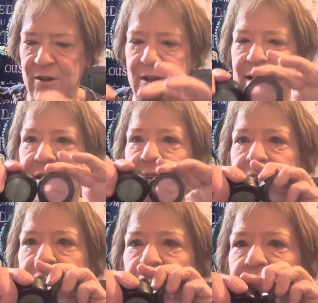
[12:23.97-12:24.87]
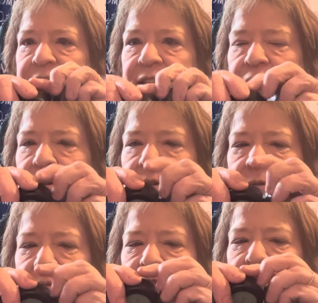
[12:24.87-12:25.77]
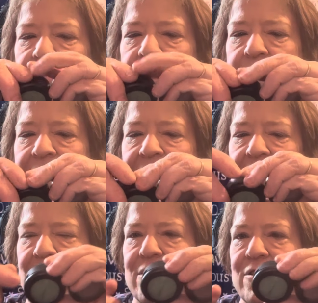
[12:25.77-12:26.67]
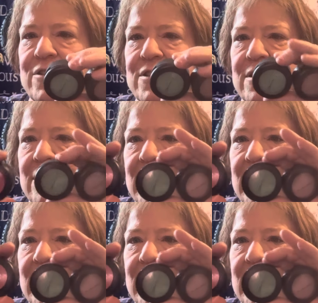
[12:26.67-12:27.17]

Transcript: Okay, so these are just my MAC colors.